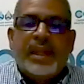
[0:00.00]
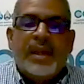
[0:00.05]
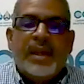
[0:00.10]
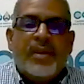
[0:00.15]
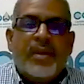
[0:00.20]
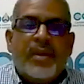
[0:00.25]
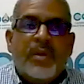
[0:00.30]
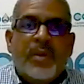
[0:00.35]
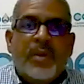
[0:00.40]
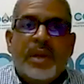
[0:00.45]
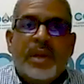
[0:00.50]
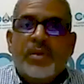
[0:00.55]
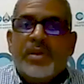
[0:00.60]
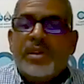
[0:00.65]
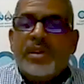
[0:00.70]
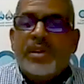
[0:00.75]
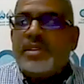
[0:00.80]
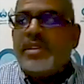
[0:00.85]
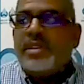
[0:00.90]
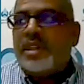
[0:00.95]
Or when
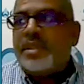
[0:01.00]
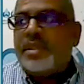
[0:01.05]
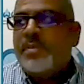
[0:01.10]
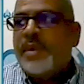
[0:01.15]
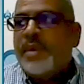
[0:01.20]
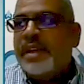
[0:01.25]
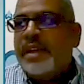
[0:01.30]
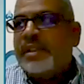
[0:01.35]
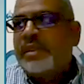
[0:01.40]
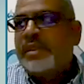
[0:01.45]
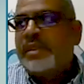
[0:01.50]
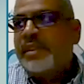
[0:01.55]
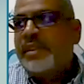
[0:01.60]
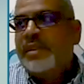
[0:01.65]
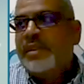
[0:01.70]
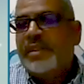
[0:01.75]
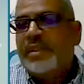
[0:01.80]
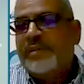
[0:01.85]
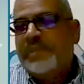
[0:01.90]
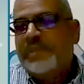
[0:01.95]
work starts back, they're
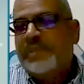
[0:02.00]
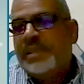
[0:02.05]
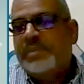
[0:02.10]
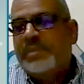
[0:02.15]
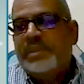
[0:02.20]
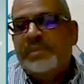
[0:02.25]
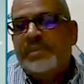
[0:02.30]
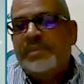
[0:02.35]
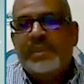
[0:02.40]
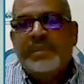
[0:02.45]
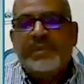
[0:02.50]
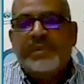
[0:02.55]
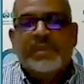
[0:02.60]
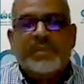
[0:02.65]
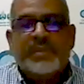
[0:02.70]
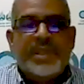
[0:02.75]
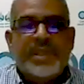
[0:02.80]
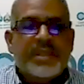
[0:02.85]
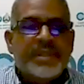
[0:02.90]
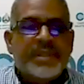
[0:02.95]
not available for different
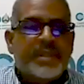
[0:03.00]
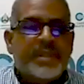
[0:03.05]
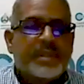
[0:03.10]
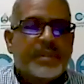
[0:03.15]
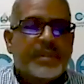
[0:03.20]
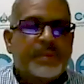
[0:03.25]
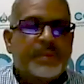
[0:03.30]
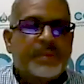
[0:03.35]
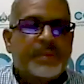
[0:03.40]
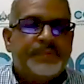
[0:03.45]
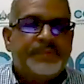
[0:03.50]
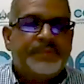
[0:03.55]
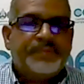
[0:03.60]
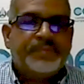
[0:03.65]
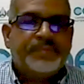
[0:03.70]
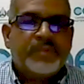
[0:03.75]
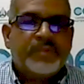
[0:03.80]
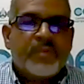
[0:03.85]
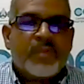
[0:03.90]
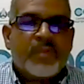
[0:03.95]
reasons.
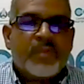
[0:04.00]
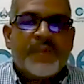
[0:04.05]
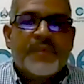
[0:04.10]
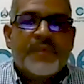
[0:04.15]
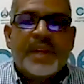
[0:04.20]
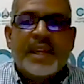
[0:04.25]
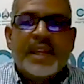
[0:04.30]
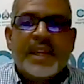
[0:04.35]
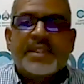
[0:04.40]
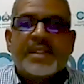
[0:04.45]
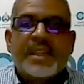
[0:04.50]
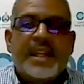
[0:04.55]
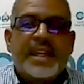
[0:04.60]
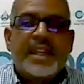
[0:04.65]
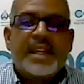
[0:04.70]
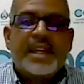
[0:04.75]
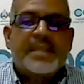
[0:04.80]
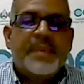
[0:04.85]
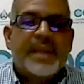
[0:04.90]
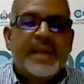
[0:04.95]
Financial
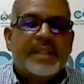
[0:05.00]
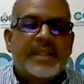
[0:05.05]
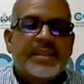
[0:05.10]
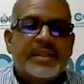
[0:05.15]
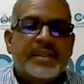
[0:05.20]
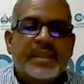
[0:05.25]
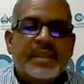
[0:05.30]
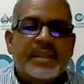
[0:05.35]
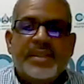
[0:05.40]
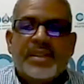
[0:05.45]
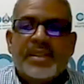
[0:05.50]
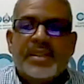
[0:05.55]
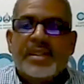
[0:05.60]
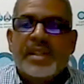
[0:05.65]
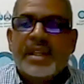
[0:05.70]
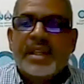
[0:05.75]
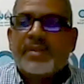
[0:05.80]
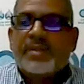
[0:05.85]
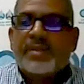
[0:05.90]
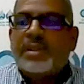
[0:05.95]
aspects, just
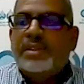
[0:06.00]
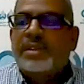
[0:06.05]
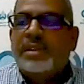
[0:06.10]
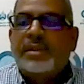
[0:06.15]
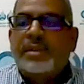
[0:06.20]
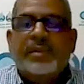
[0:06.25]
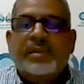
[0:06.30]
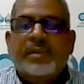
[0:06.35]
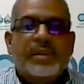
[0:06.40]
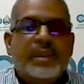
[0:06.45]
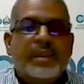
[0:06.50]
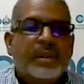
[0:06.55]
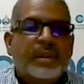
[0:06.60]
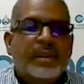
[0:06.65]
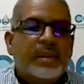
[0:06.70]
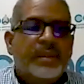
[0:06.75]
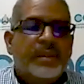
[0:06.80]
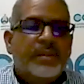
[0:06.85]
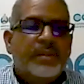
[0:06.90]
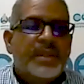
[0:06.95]
like water and
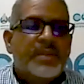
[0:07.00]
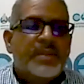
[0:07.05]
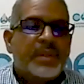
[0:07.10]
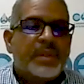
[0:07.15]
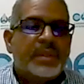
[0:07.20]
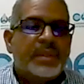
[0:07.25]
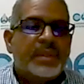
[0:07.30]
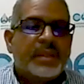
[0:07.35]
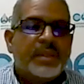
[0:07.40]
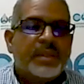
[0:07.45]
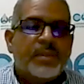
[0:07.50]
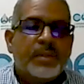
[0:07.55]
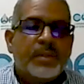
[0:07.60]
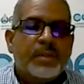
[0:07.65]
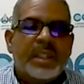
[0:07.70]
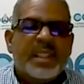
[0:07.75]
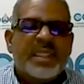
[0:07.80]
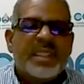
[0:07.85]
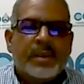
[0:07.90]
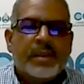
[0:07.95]
wastewater, the
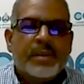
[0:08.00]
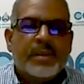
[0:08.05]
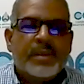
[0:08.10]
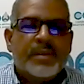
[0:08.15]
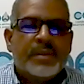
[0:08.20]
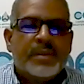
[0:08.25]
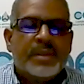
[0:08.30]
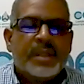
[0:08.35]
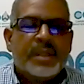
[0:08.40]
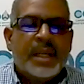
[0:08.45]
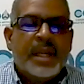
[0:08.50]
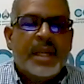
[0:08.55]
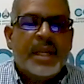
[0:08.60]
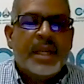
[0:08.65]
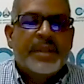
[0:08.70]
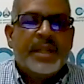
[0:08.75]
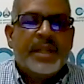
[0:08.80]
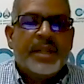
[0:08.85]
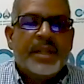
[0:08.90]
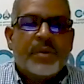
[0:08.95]
hotels are closed.
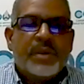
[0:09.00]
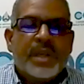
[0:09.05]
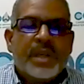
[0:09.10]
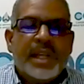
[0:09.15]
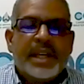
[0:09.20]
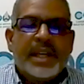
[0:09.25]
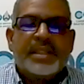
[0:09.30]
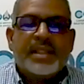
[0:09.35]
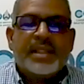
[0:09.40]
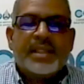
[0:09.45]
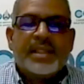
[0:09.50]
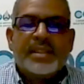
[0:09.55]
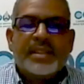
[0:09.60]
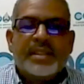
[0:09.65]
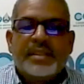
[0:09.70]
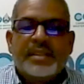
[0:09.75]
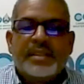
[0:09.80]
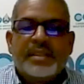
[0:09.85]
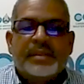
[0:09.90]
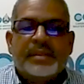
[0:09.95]
There are no
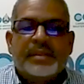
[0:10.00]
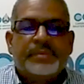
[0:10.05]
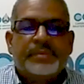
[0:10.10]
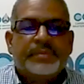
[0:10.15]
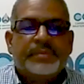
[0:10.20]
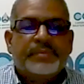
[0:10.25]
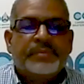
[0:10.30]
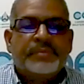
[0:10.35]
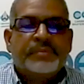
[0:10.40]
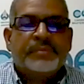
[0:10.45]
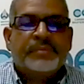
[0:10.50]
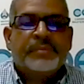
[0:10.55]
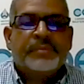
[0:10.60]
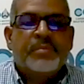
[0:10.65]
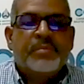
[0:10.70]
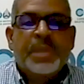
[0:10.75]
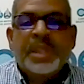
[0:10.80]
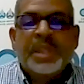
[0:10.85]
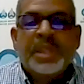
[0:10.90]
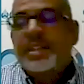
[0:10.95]
collections,
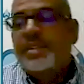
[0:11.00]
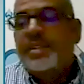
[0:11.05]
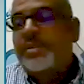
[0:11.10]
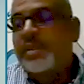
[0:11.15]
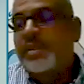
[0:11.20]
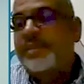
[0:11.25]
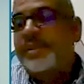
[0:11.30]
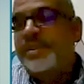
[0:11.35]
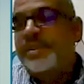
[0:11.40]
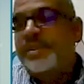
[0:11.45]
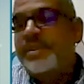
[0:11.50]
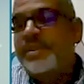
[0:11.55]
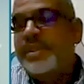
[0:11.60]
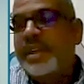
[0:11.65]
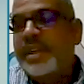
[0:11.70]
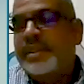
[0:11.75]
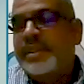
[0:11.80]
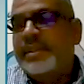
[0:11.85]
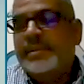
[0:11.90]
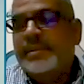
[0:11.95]
but there are no revenues
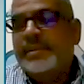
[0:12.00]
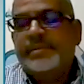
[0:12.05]
either.